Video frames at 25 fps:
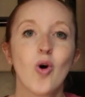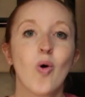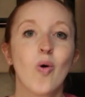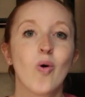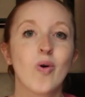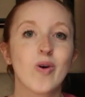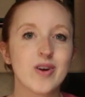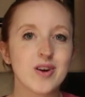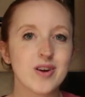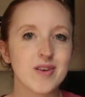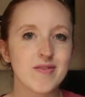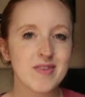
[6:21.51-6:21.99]

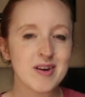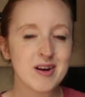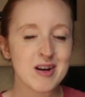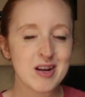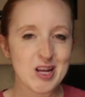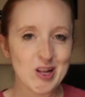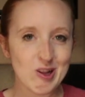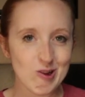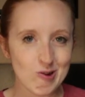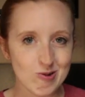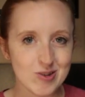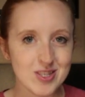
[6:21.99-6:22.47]
or you're
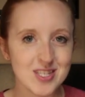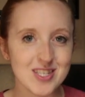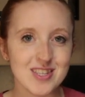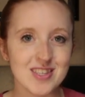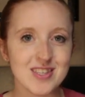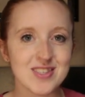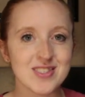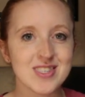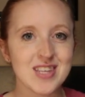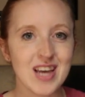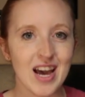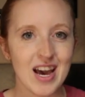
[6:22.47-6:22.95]
very close to
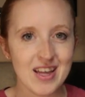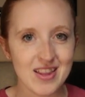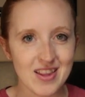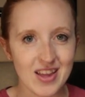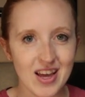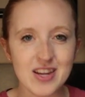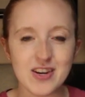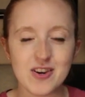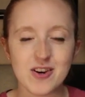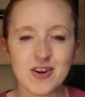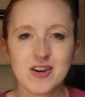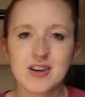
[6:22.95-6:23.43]
the
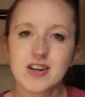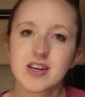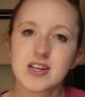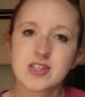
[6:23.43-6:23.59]
Skyliner.